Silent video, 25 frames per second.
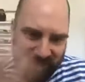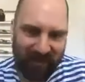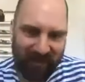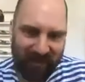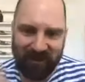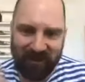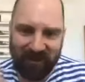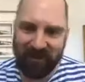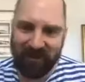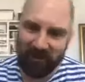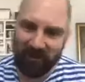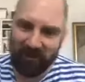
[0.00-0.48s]

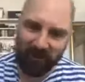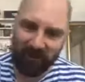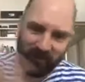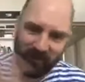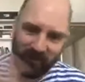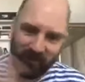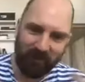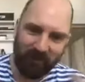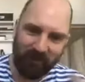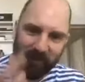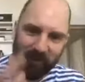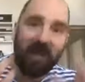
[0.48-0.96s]

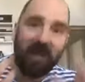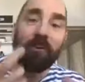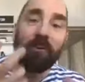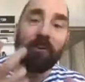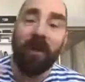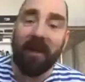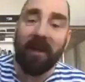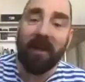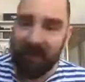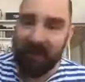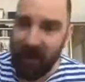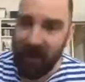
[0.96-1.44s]
to to
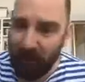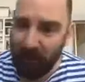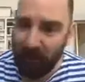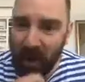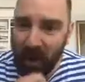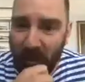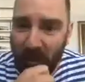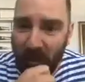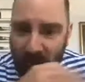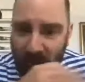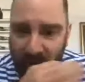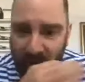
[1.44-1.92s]
increase their
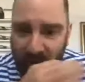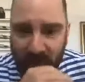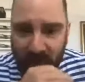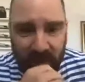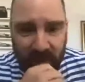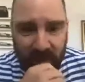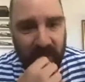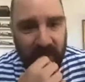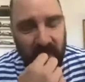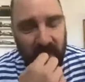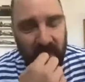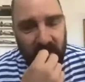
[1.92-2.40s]

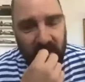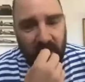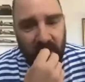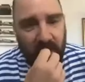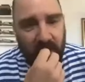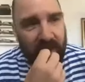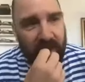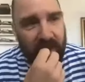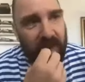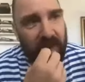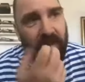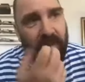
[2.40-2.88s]
power or
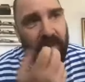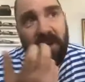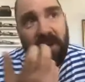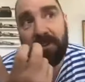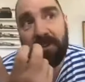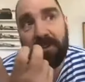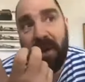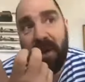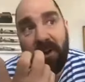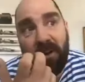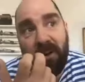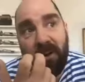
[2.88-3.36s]

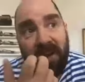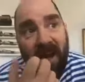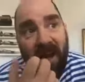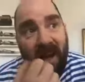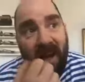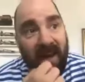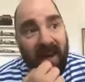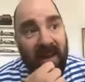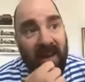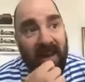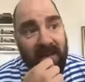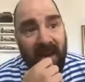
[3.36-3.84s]
situation. But on the
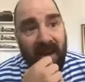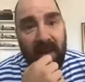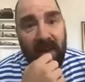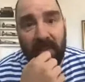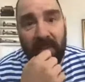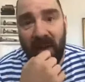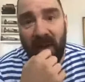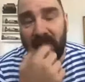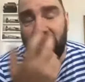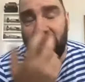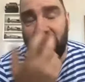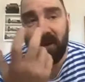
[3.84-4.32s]
other hand side,
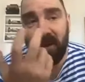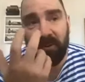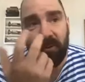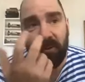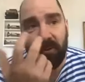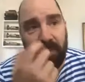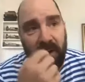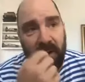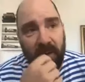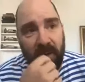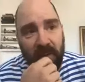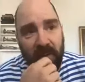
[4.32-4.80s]
maybe that
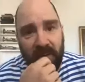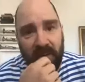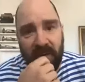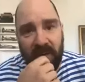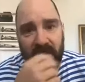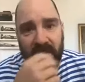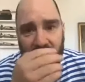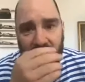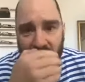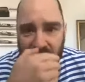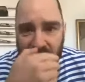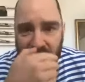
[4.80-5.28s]
could be also a
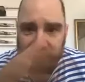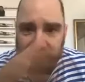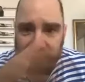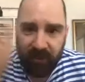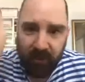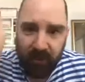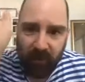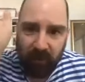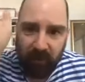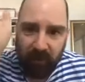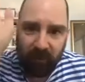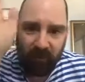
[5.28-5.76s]
situation
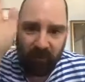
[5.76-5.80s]
to